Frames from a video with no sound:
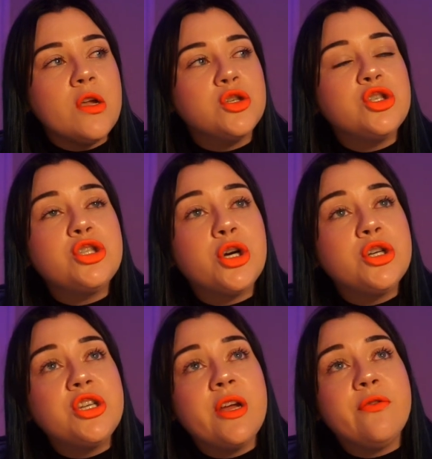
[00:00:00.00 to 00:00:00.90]

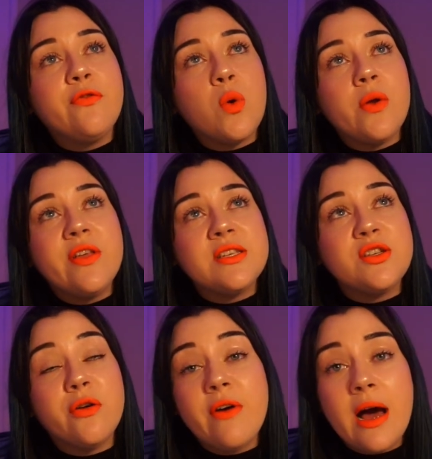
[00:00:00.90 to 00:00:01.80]
searching for
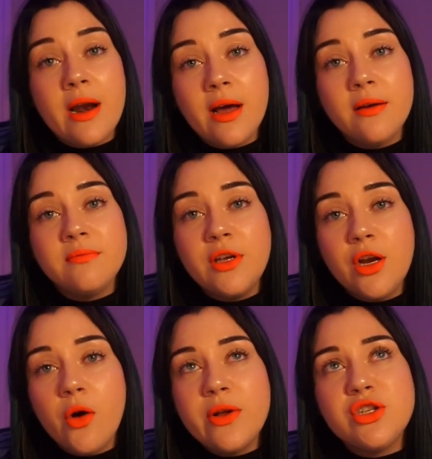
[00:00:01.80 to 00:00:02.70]
this nirvana,
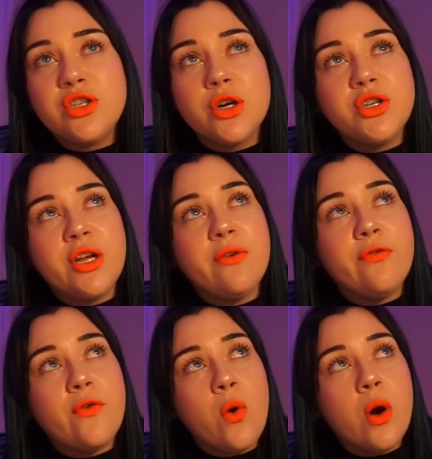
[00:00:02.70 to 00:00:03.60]
and
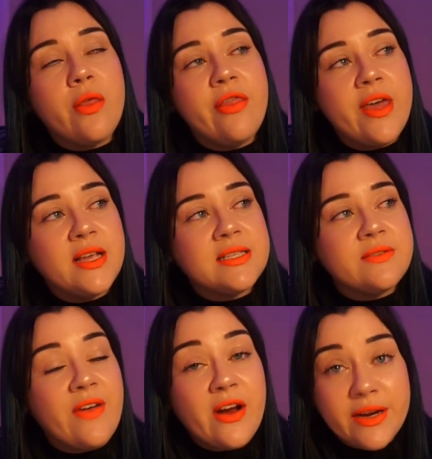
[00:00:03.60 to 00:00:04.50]
searching for
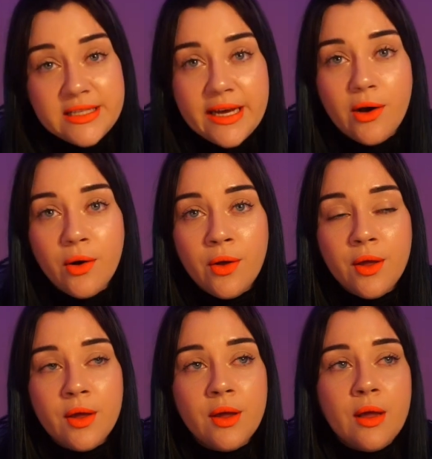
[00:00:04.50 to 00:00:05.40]
this fairy tale.
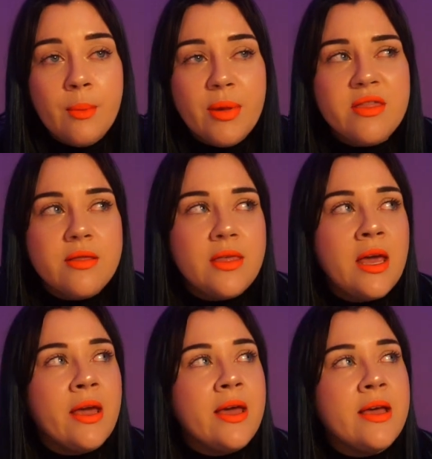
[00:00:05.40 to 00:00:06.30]
But the
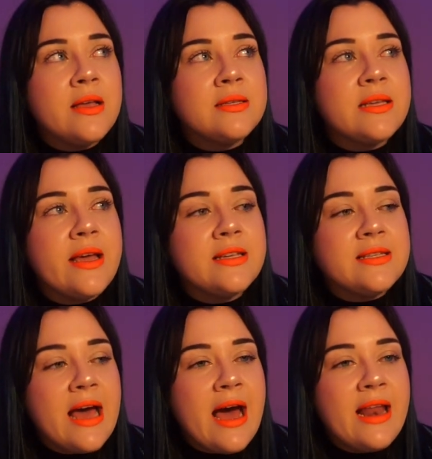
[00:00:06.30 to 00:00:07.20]
thing is
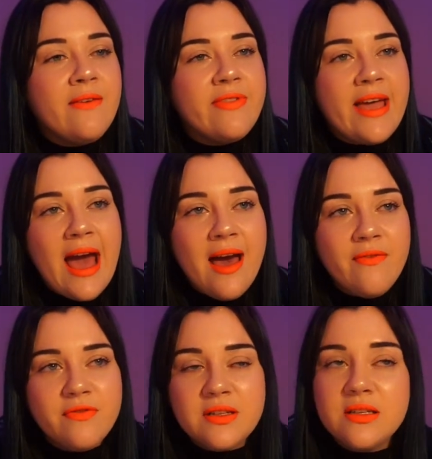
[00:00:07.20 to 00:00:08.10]
that if they
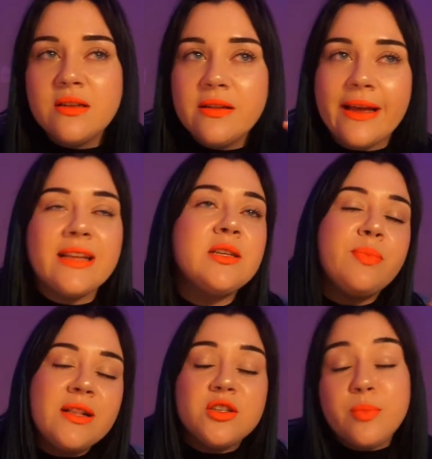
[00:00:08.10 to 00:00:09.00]
have, like, it
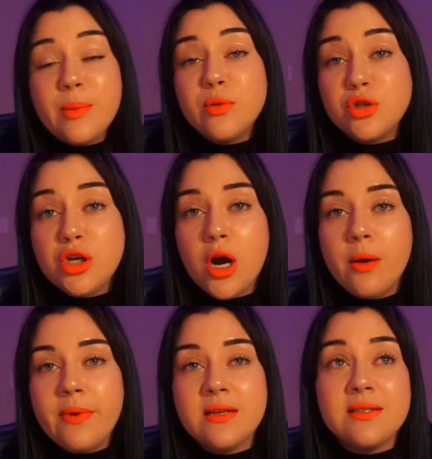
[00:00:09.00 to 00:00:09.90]
depends on people's
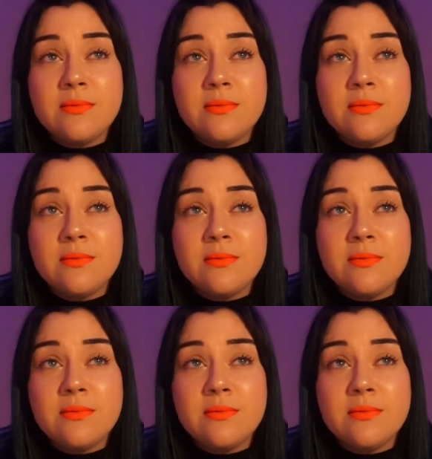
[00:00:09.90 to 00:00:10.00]
chart, because